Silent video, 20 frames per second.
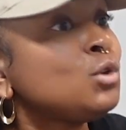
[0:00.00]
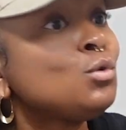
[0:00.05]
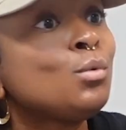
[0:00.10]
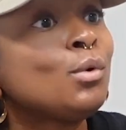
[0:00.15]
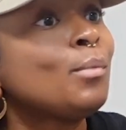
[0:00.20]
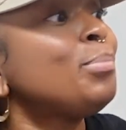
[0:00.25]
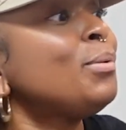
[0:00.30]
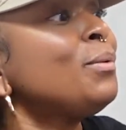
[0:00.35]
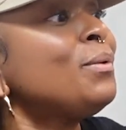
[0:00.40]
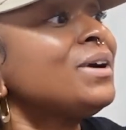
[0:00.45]
You
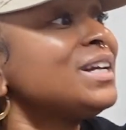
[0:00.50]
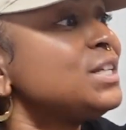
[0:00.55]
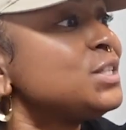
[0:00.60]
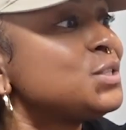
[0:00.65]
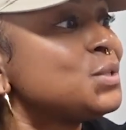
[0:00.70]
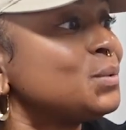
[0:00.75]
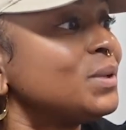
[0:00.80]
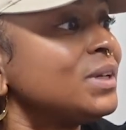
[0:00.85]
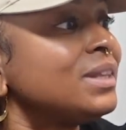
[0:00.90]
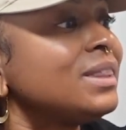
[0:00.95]
were born
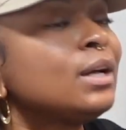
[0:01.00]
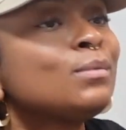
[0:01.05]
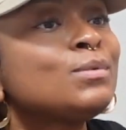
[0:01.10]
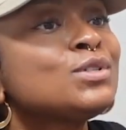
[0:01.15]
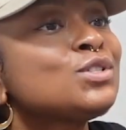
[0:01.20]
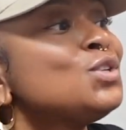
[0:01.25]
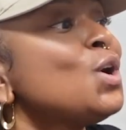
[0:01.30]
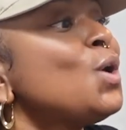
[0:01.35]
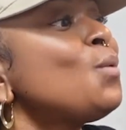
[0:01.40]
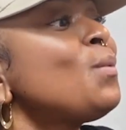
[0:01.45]
into it. There
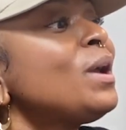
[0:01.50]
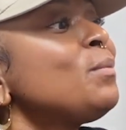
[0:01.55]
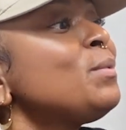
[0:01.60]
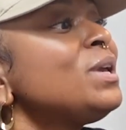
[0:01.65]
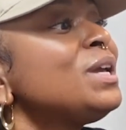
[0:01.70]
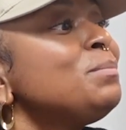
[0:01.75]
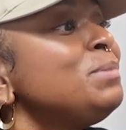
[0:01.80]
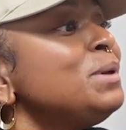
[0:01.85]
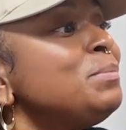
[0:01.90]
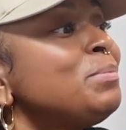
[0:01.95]
was no way
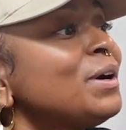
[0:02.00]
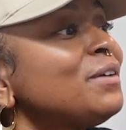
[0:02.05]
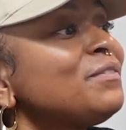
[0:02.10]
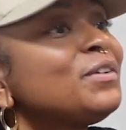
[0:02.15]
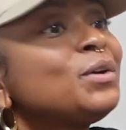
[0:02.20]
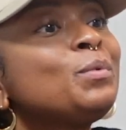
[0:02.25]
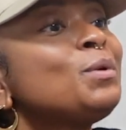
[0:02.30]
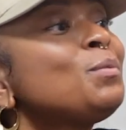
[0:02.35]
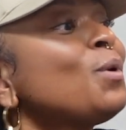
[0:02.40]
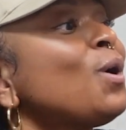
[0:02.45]
we could be
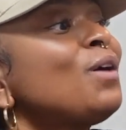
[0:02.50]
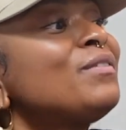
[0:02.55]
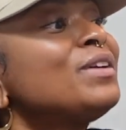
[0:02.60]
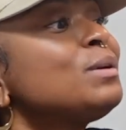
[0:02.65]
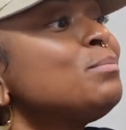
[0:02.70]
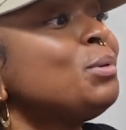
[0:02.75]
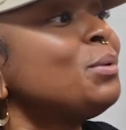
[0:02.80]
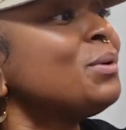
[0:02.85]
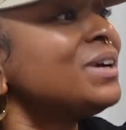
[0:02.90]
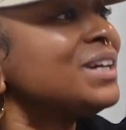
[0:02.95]
perfect. We were
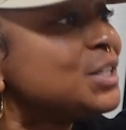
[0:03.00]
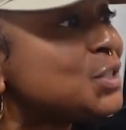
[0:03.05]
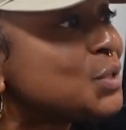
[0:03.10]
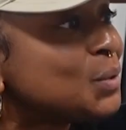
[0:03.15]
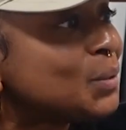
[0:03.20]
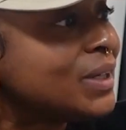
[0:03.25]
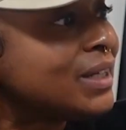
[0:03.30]
already born into it.